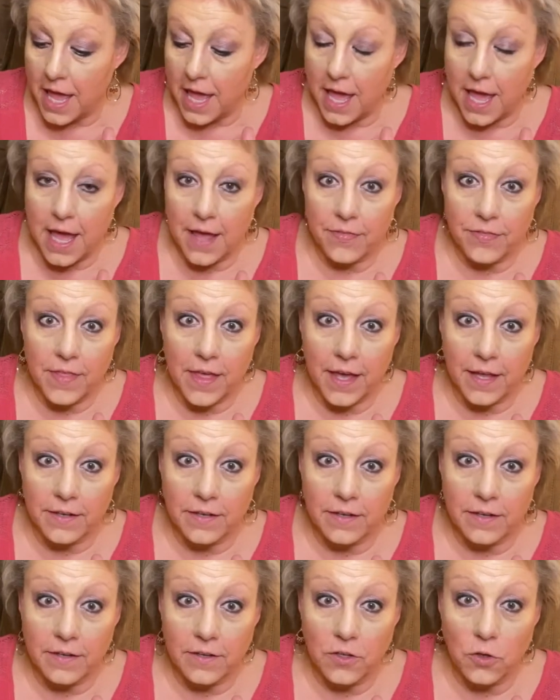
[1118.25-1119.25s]
And
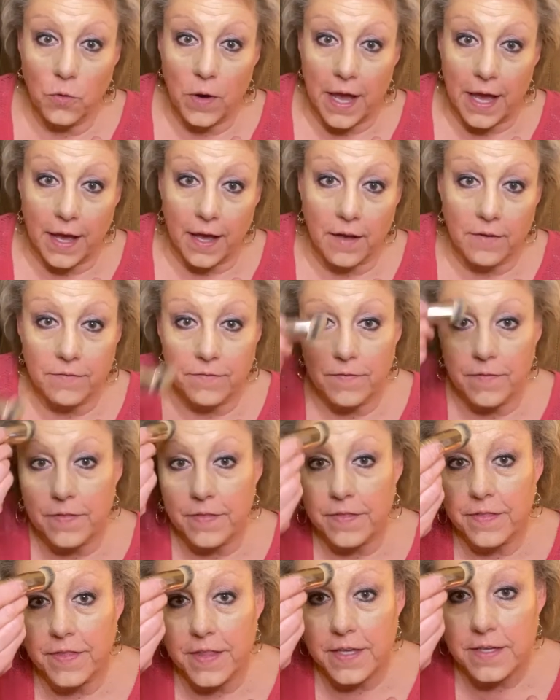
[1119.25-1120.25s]
then you have
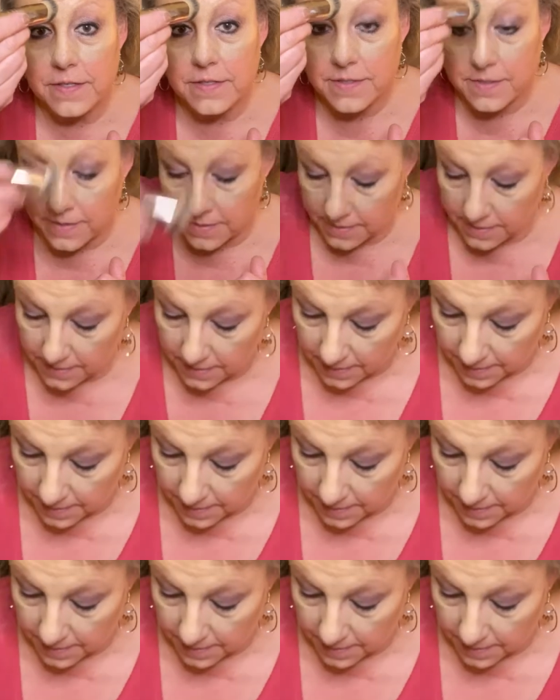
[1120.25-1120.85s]
this